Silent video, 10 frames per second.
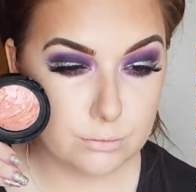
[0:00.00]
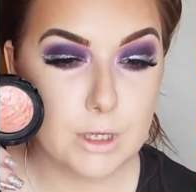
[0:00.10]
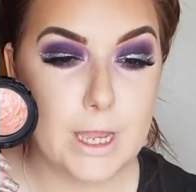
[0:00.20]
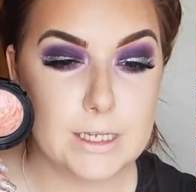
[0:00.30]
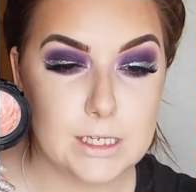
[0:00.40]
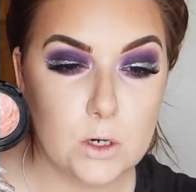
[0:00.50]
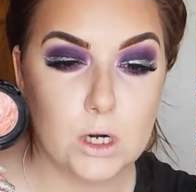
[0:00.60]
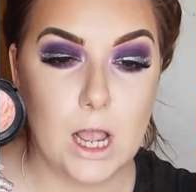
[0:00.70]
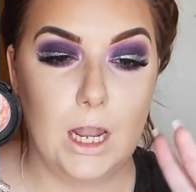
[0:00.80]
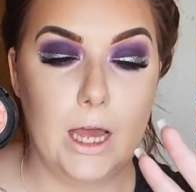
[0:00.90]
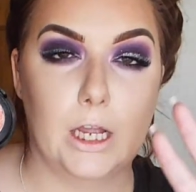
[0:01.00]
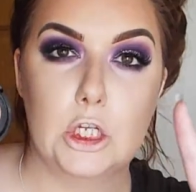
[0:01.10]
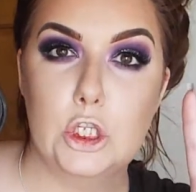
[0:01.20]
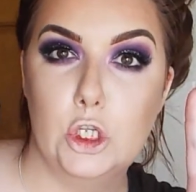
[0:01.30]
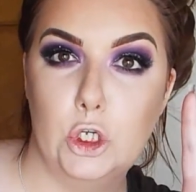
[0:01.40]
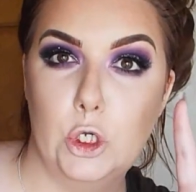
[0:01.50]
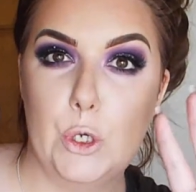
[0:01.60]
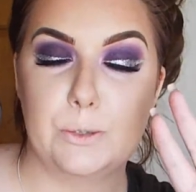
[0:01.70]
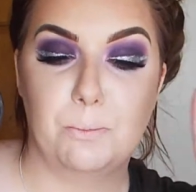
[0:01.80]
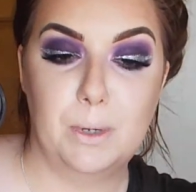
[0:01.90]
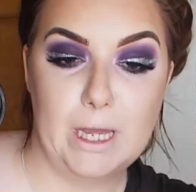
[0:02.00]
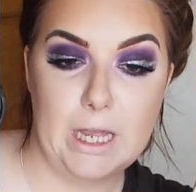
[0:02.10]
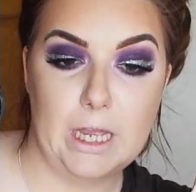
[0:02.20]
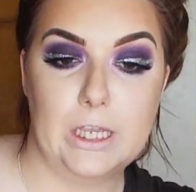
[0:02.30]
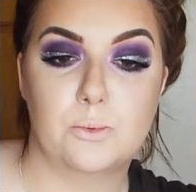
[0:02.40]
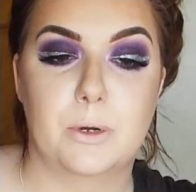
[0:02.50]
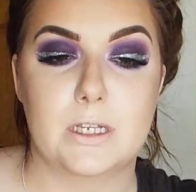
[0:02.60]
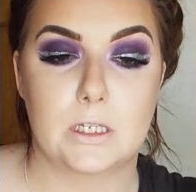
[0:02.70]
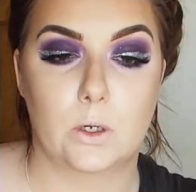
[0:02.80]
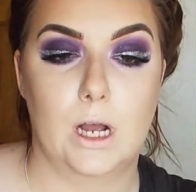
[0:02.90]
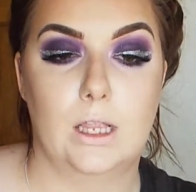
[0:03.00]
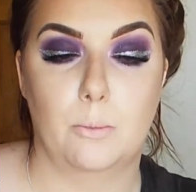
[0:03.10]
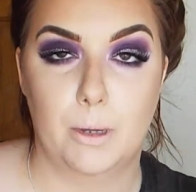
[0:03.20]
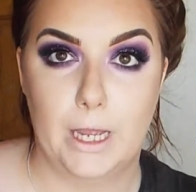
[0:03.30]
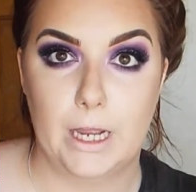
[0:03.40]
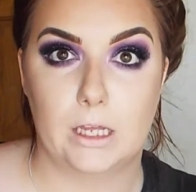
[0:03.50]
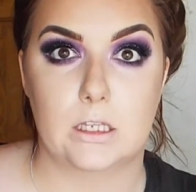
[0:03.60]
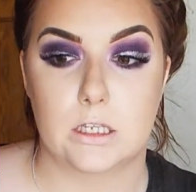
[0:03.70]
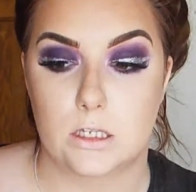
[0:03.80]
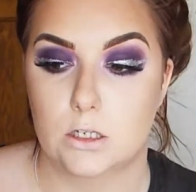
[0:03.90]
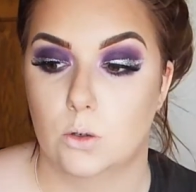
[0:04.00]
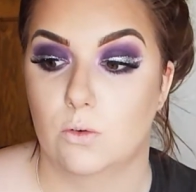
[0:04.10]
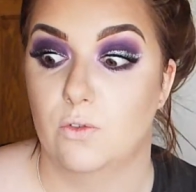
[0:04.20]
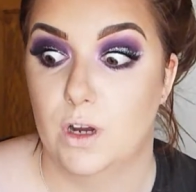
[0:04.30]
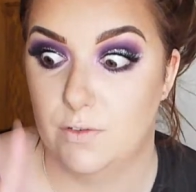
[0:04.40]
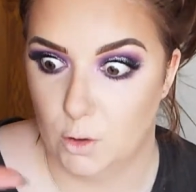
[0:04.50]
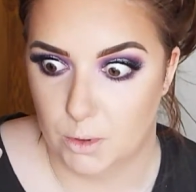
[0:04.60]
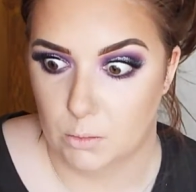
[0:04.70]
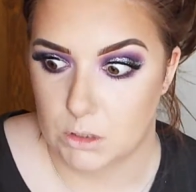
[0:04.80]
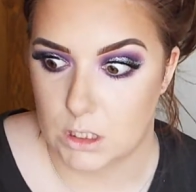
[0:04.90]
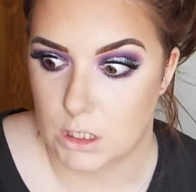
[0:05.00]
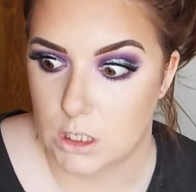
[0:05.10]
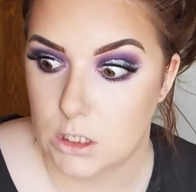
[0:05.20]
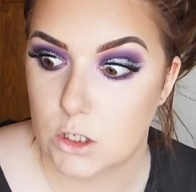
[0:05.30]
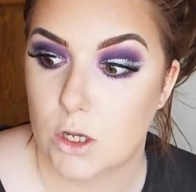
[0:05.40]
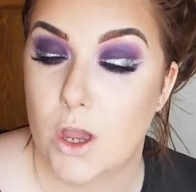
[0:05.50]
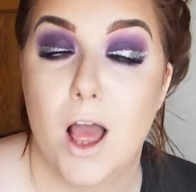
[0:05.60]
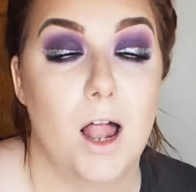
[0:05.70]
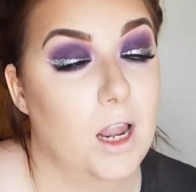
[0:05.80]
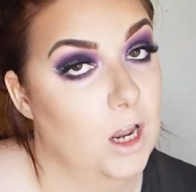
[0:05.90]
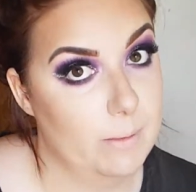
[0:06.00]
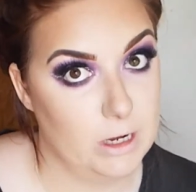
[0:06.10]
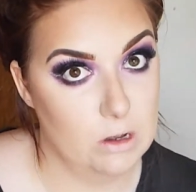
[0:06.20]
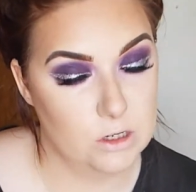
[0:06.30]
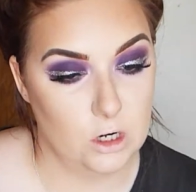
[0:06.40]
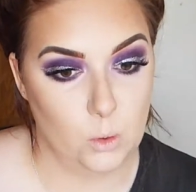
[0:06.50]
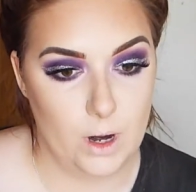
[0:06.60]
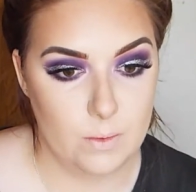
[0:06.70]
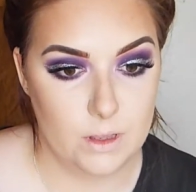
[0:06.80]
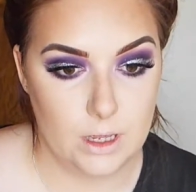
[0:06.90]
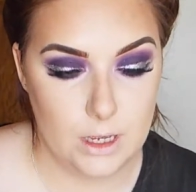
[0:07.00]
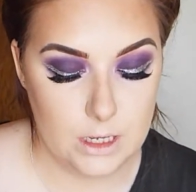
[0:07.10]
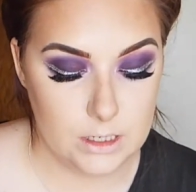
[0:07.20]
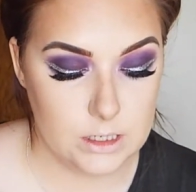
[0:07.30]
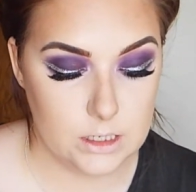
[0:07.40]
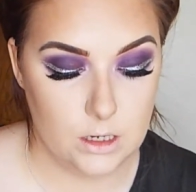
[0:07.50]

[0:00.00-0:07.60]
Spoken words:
It's still kind of like a nude peach, but it's still kind of pink and it's still very, very pigmented. A little bit goes a long way with this.